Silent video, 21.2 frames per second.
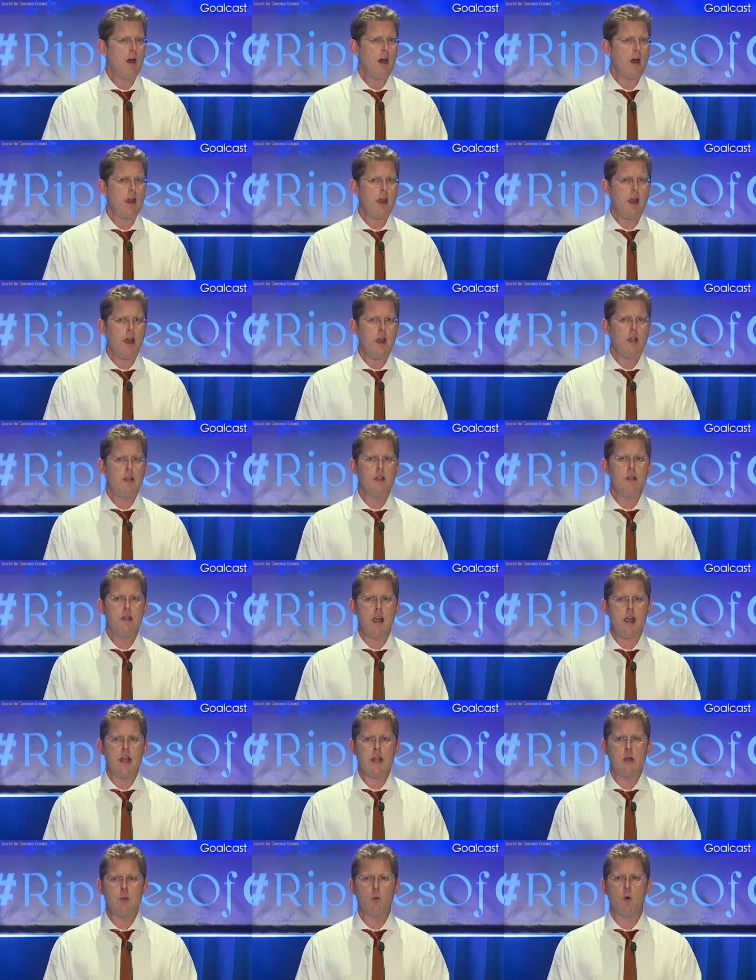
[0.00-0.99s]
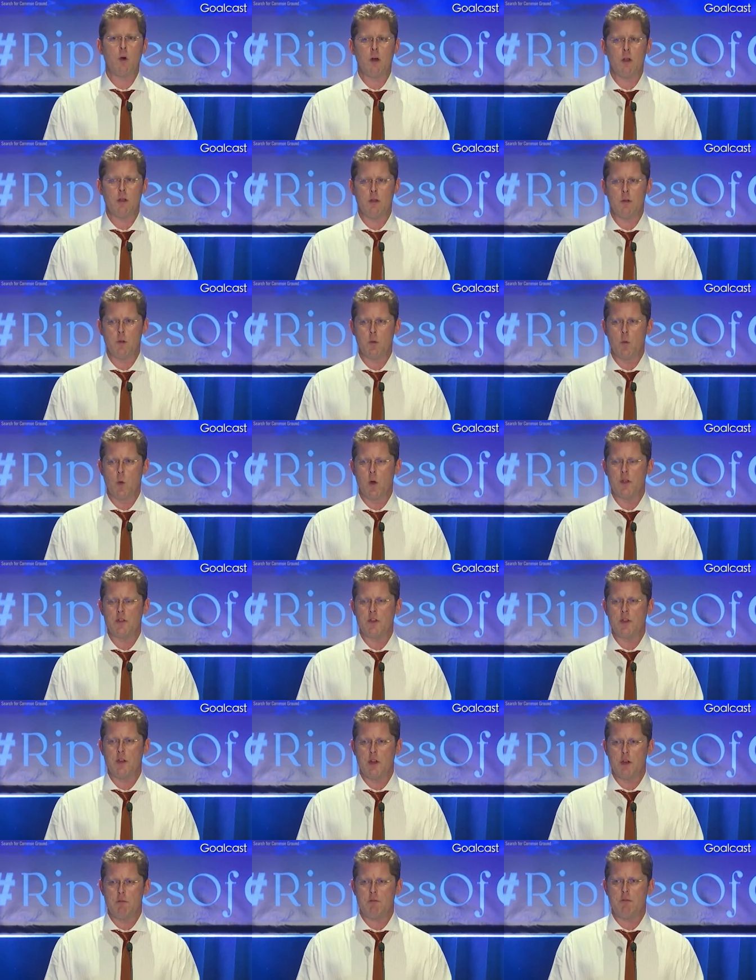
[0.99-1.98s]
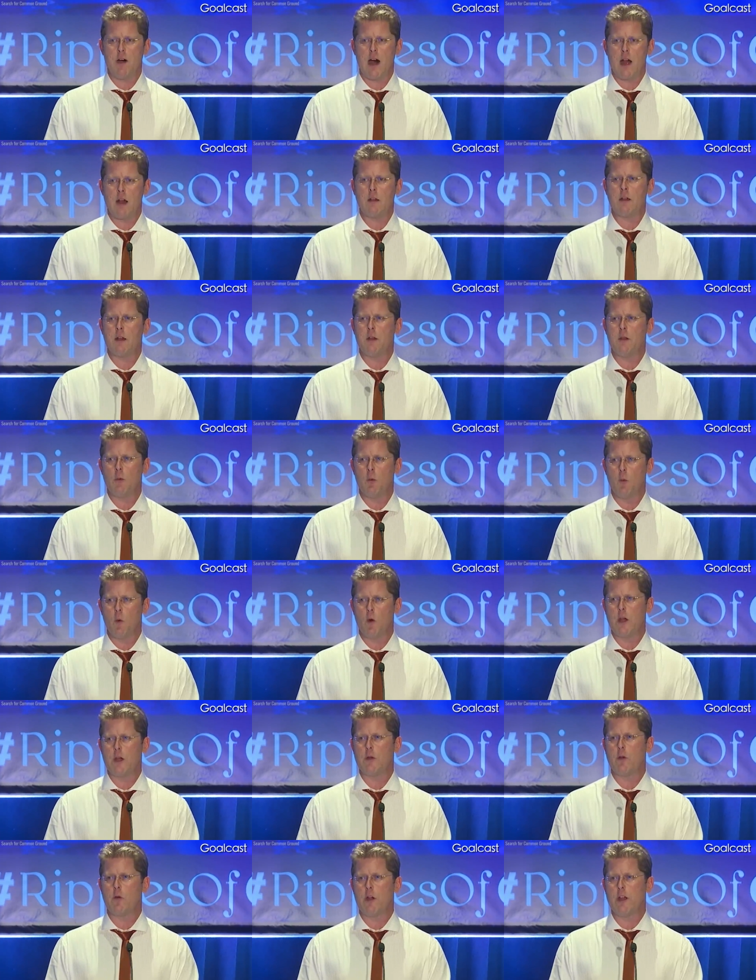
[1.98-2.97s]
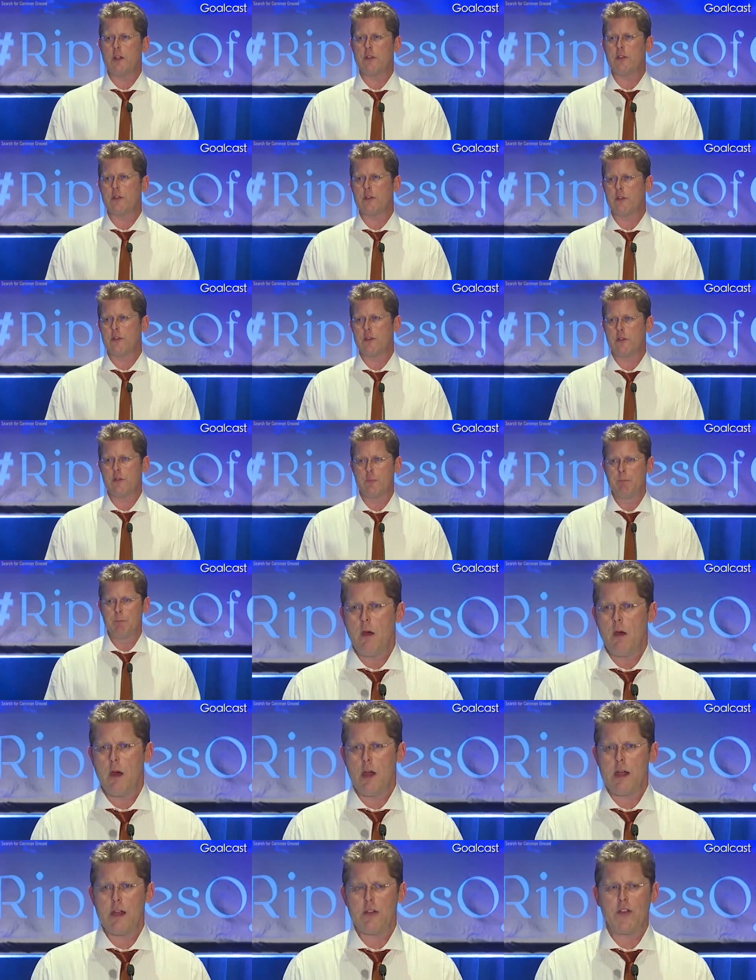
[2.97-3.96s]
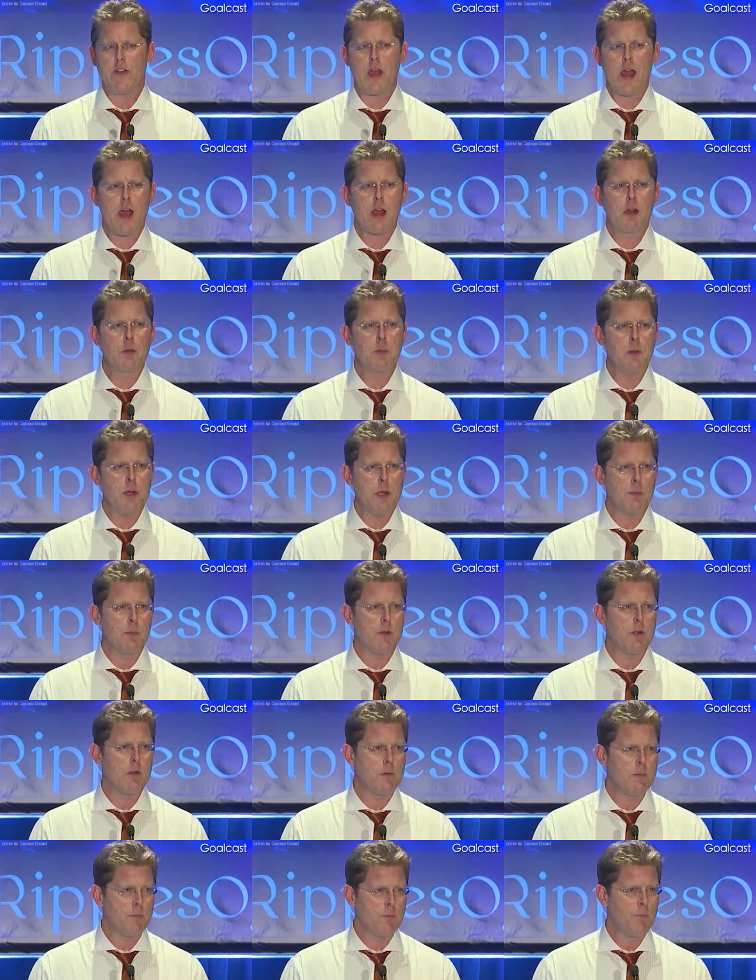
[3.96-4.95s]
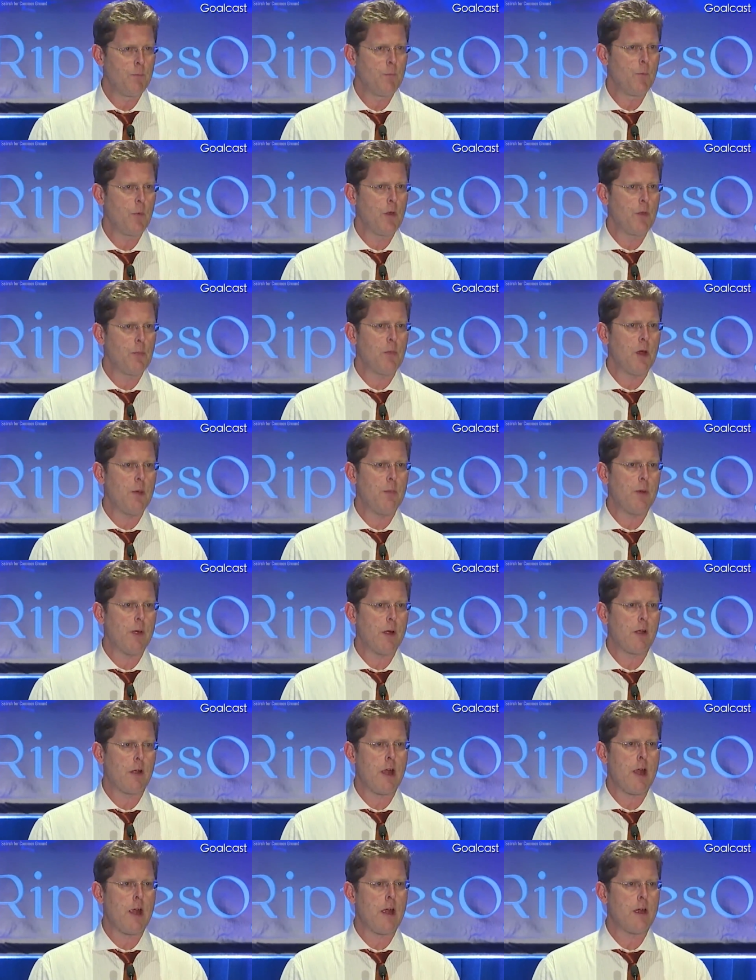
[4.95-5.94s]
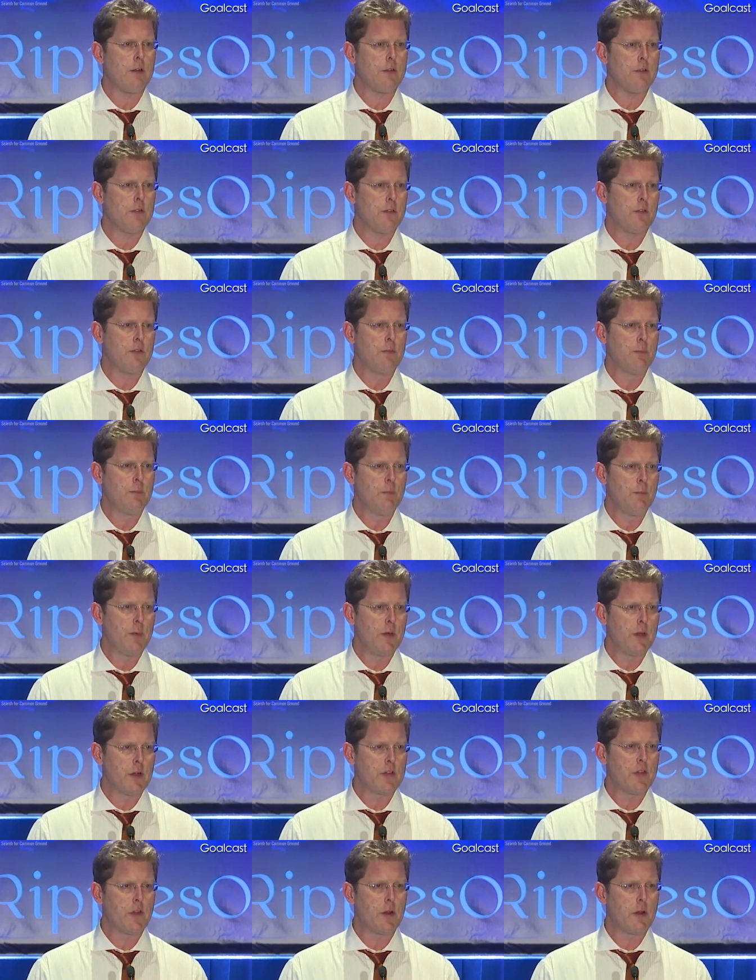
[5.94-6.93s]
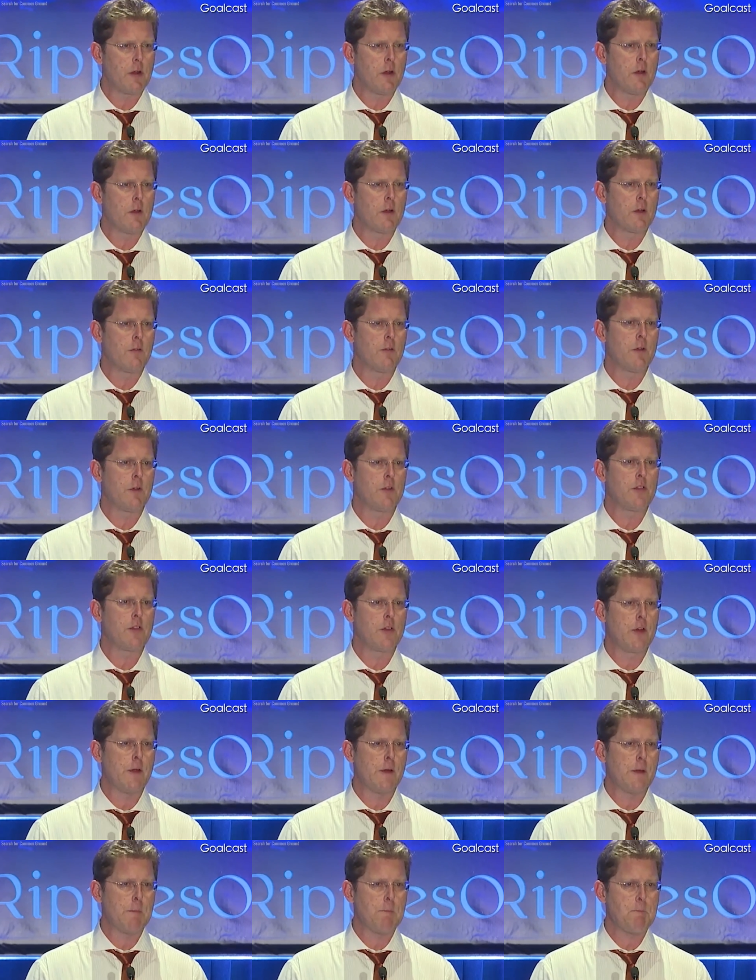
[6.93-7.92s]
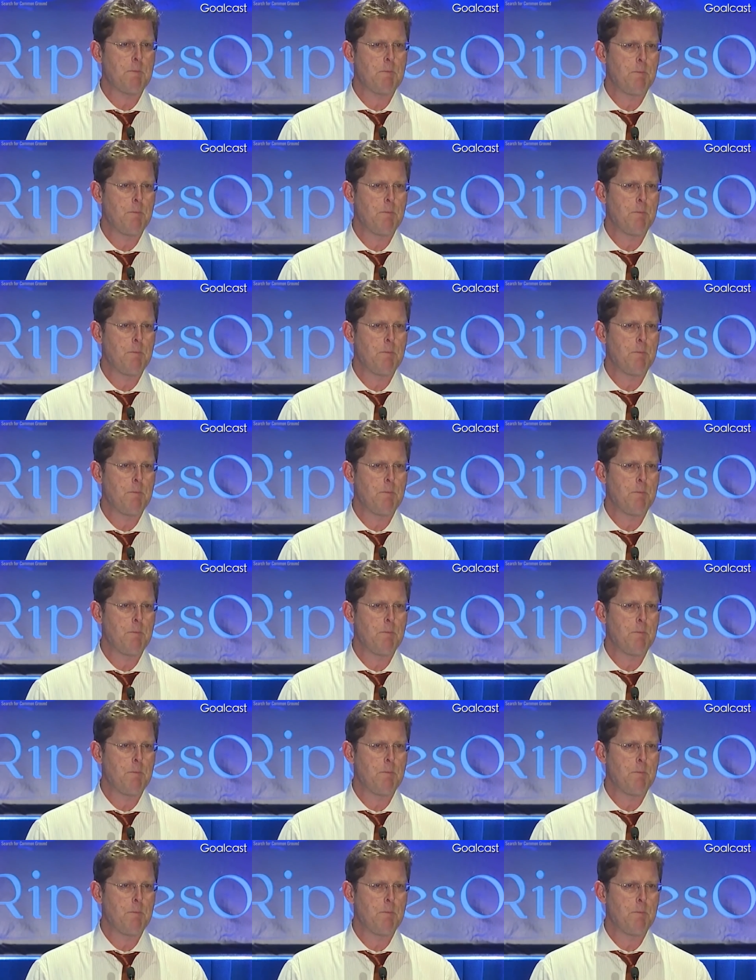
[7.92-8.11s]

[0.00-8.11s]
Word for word: I hated anyone who wasn't a violent white racist. I attacked people with my bare hands because of the color of their skin.